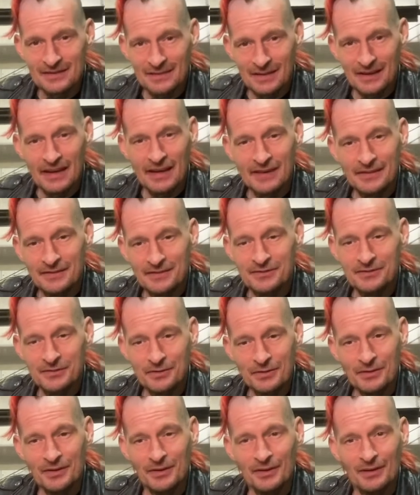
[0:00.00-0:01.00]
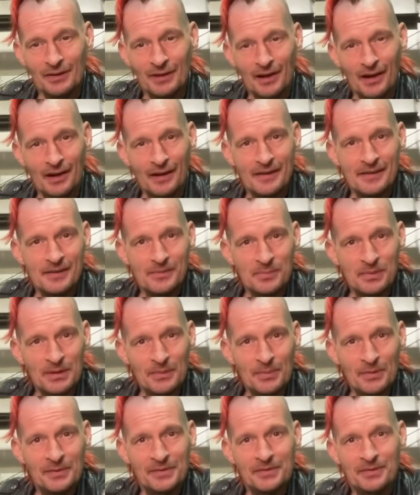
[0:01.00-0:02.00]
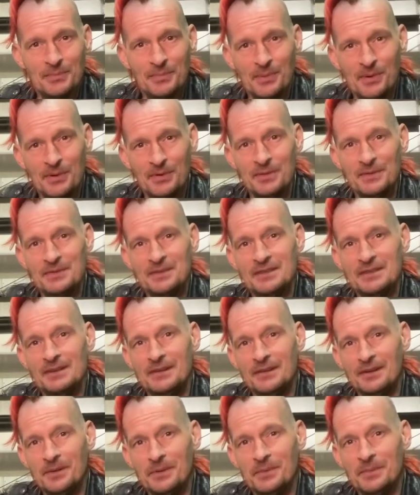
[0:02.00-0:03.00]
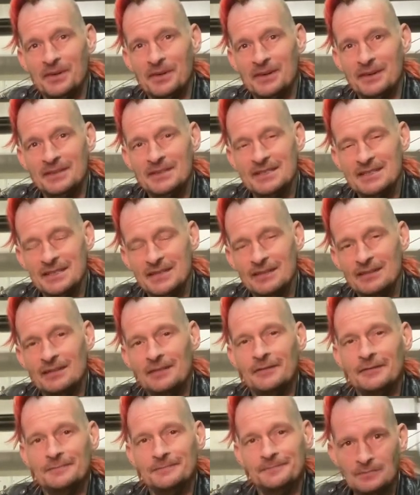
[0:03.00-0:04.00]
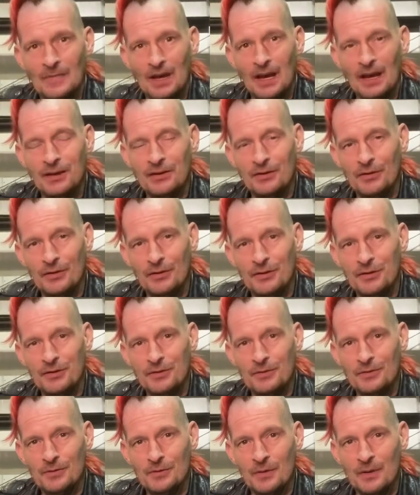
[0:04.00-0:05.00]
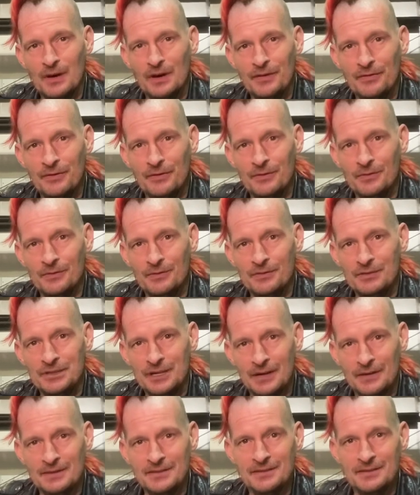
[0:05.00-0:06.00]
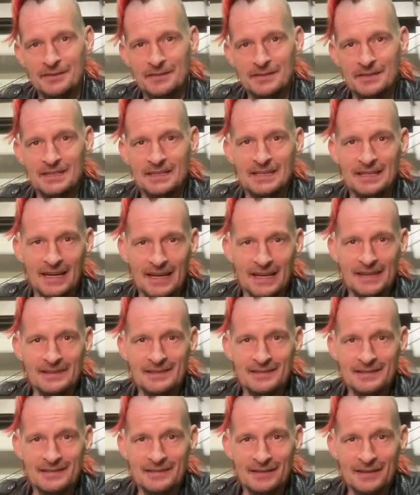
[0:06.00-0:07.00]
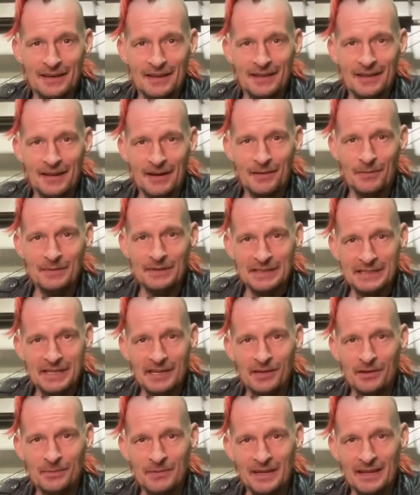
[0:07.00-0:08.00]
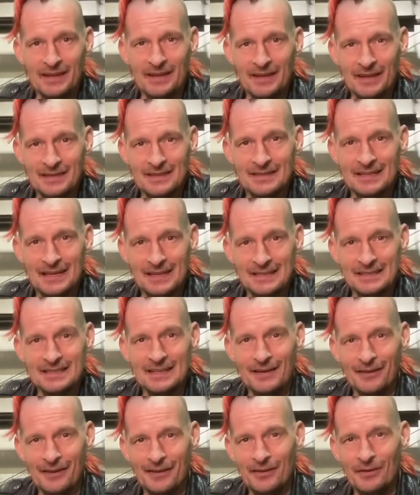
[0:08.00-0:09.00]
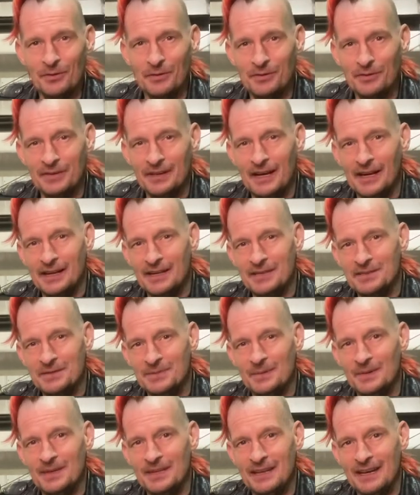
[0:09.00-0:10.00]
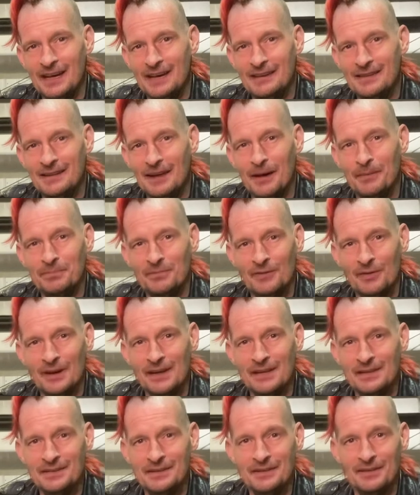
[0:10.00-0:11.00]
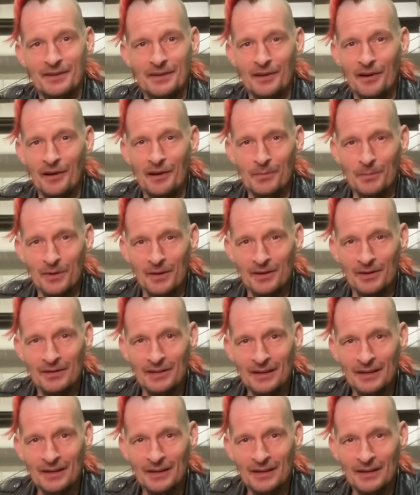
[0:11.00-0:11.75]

it took a lot of people to produce a little bit of steel. I know quite a few jousters and knights, and they would tell me that that's how the old knights would get upgrades in their armor.